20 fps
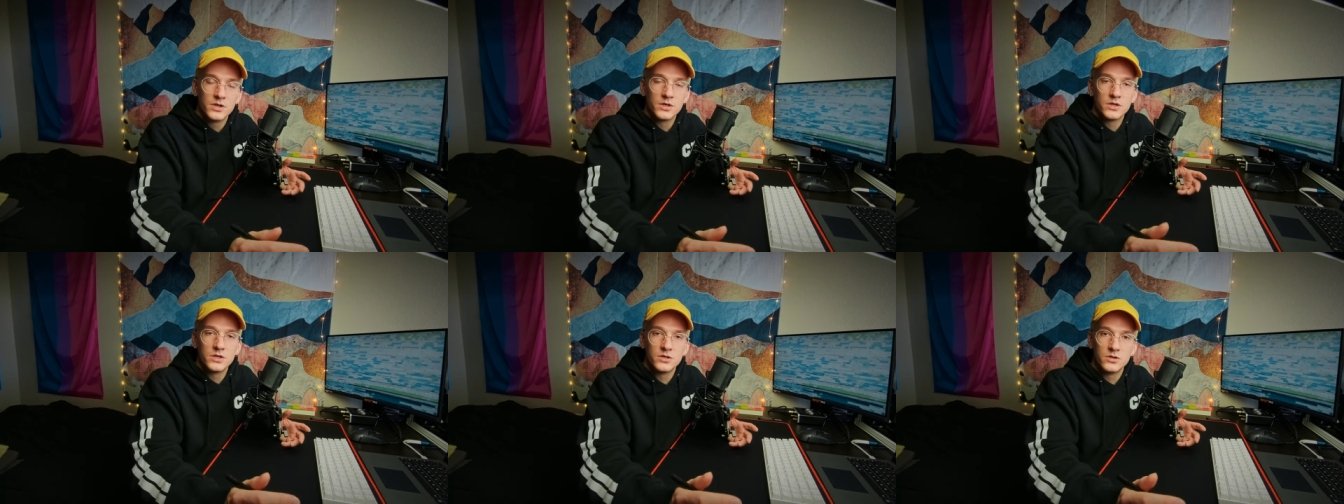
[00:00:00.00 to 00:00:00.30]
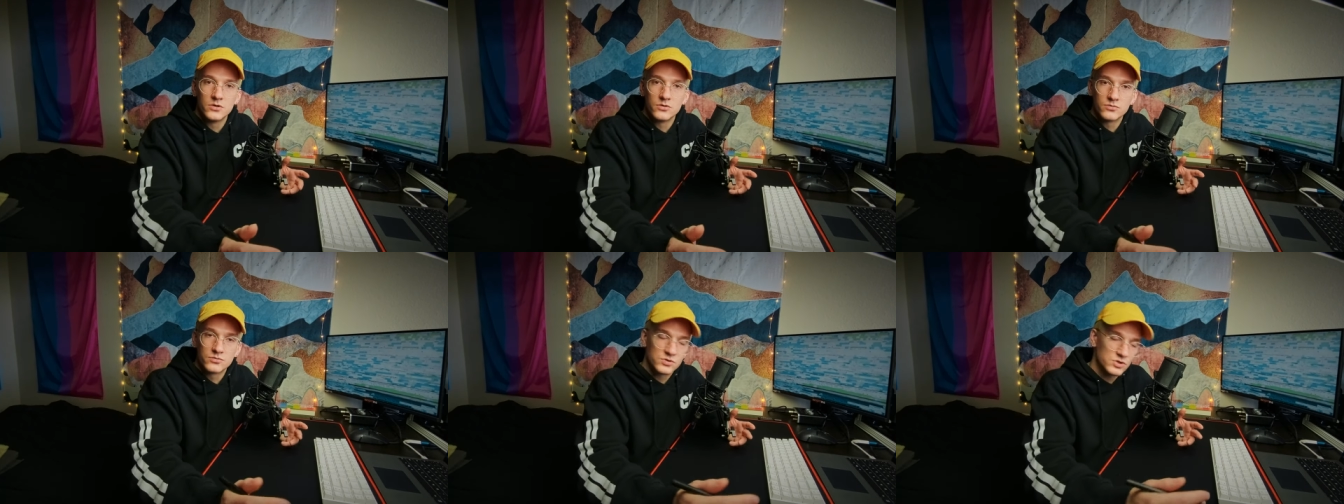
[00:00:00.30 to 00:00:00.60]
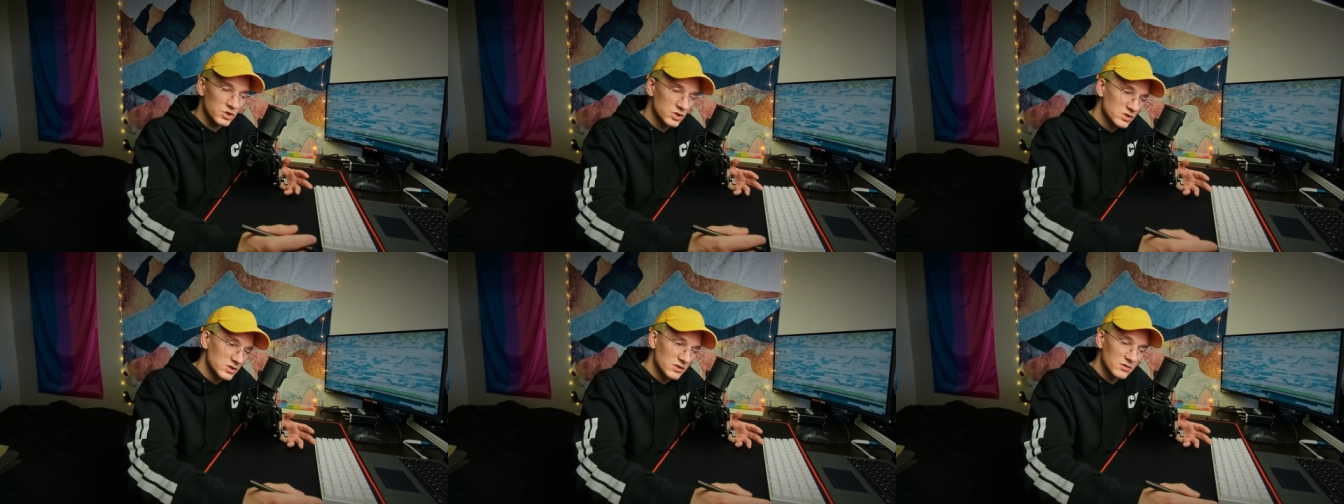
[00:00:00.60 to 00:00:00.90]
you know,
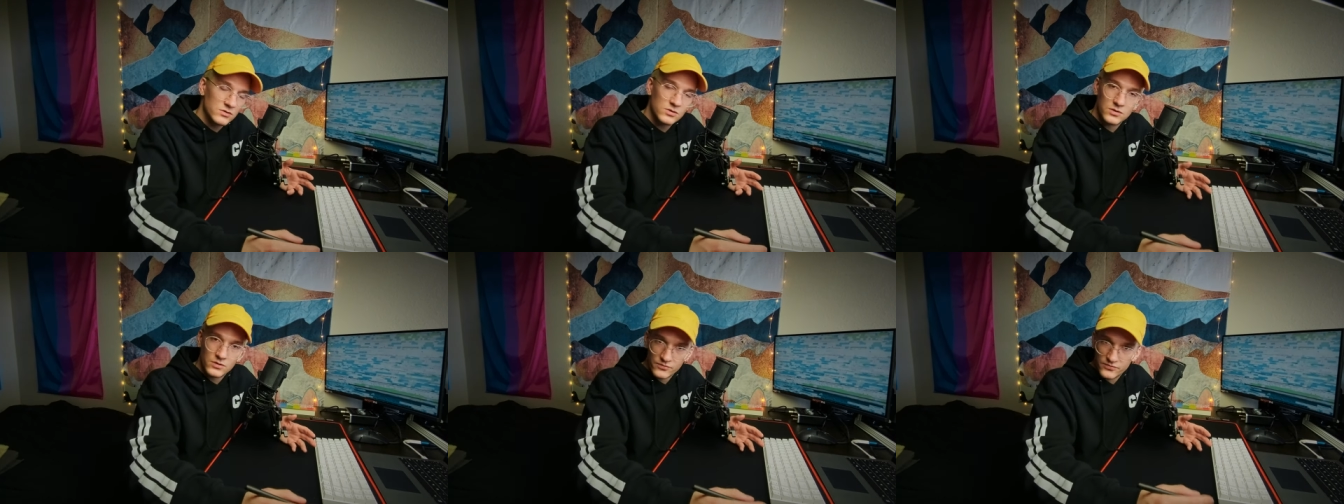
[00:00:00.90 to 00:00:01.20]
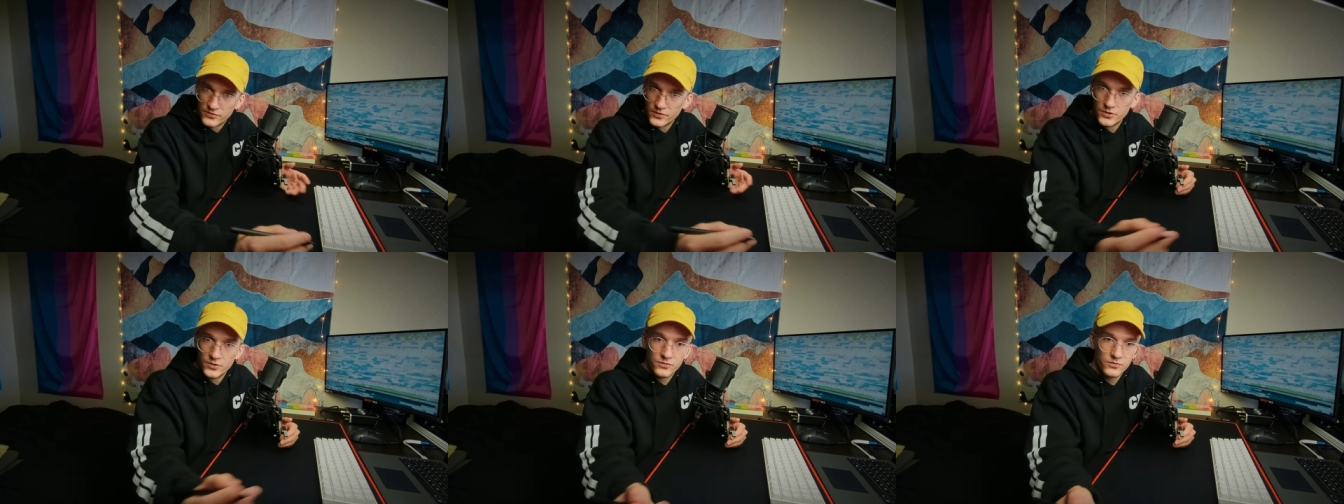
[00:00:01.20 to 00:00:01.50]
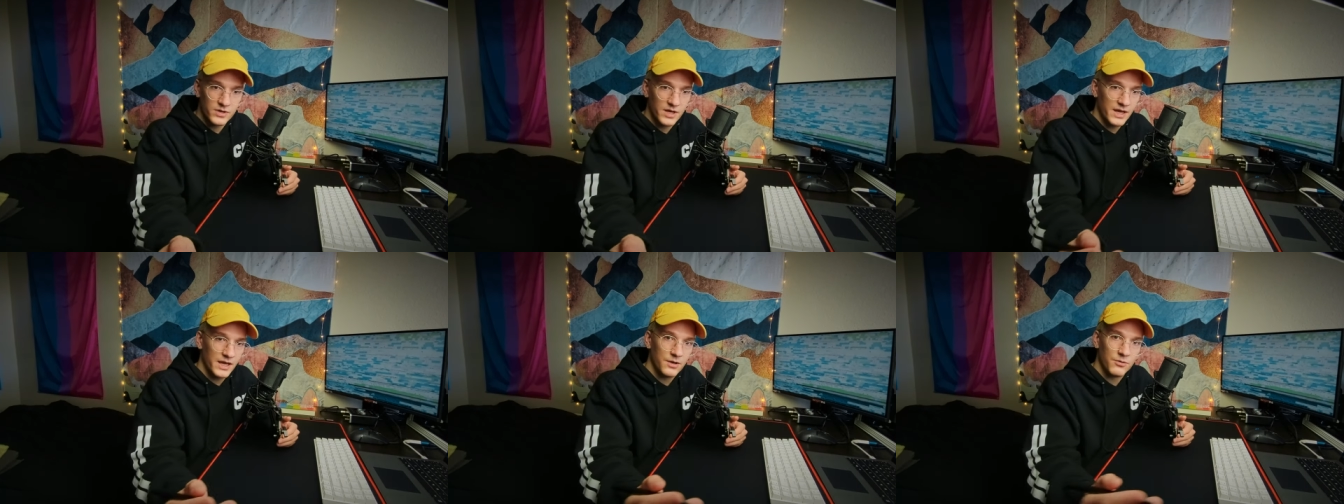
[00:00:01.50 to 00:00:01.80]
just your
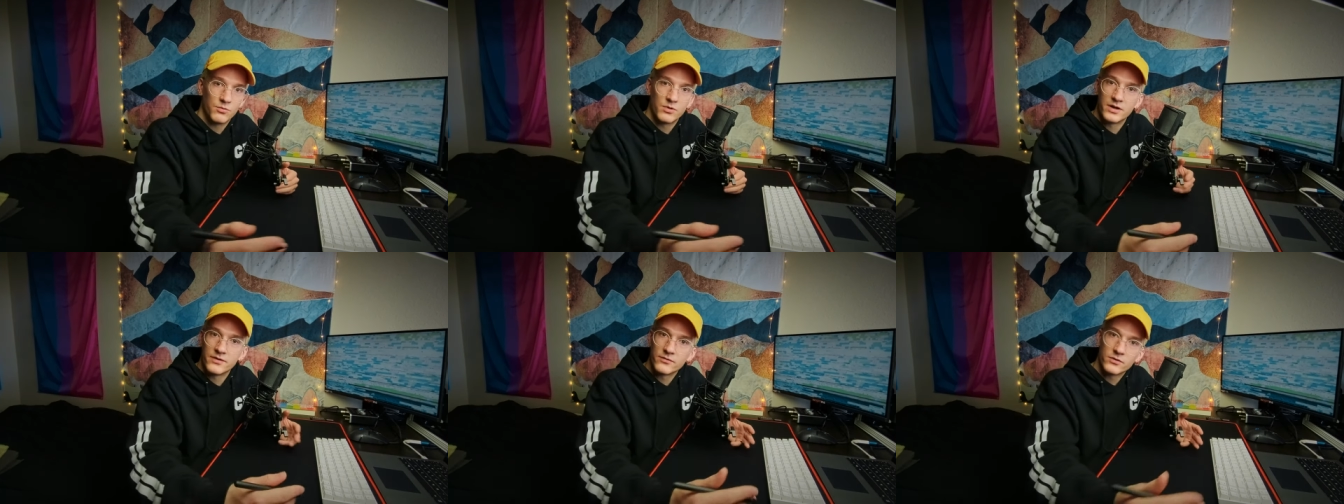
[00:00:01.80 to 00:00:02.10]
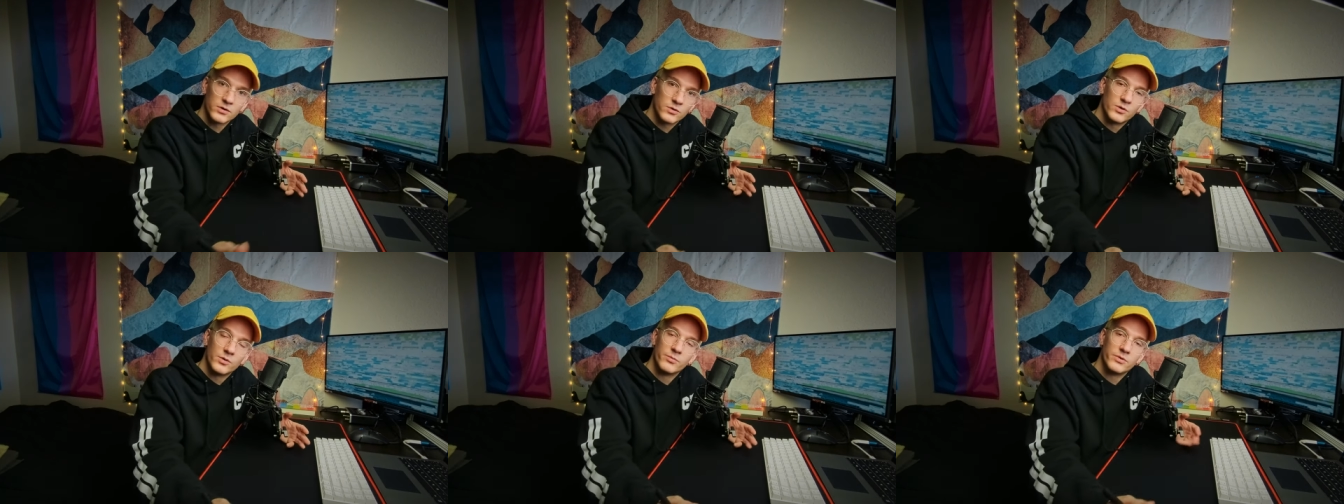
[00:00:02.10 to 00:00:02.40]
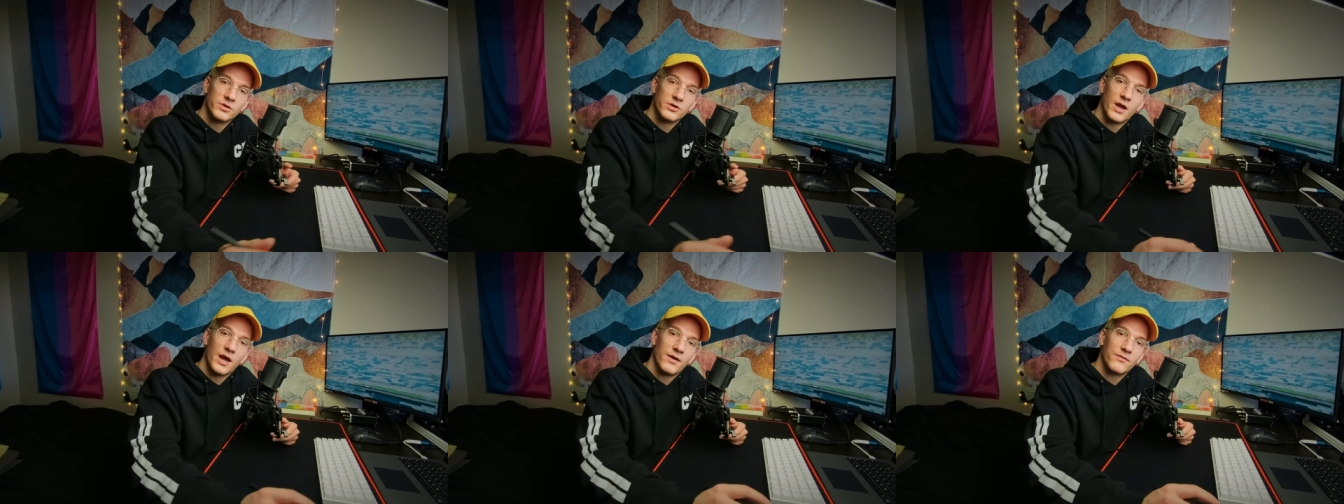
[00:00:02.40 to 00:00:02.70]
phone and whatever
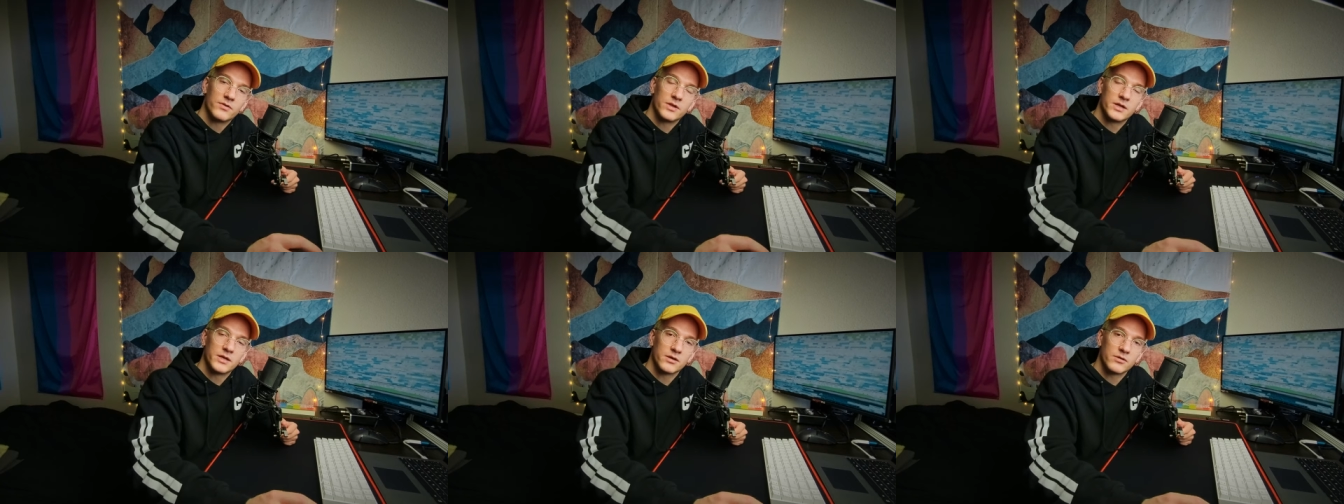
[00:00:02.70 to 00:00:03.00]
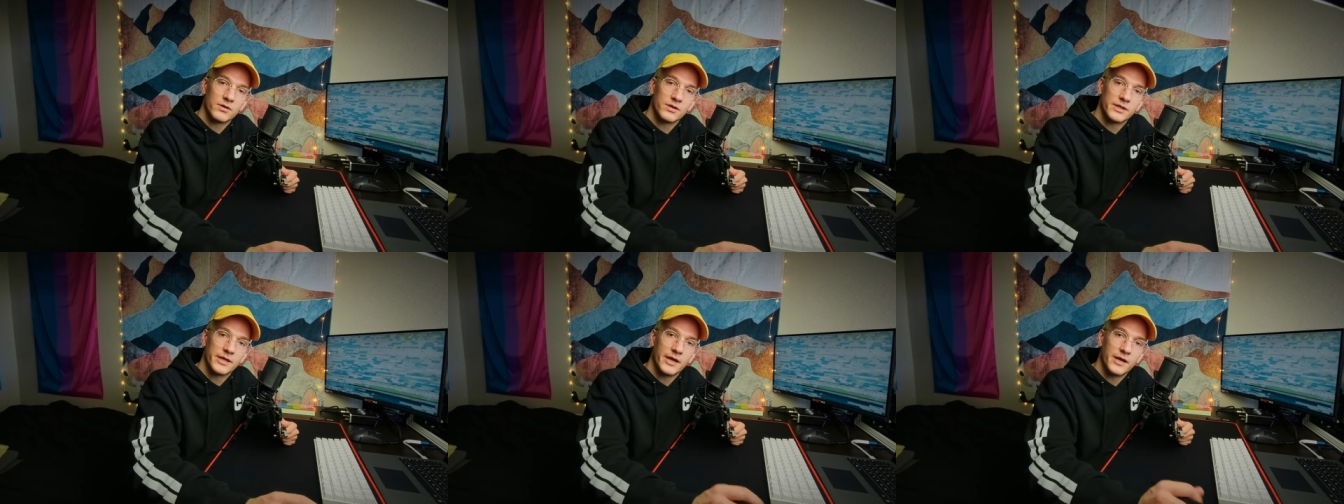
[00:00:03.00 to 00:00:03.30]
equipment you have lying around the